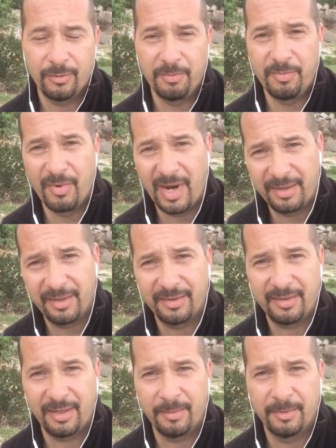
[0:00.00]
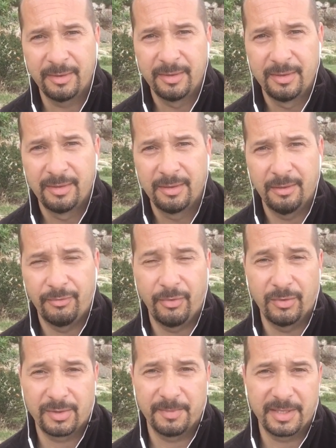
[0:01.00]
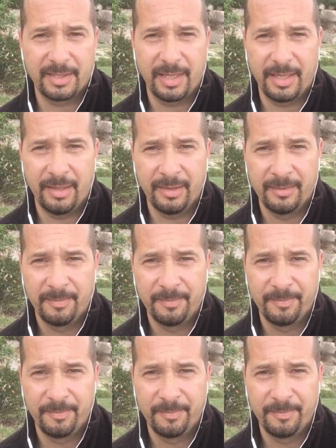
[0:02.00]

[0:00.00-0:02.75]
who branded him a false Messiah.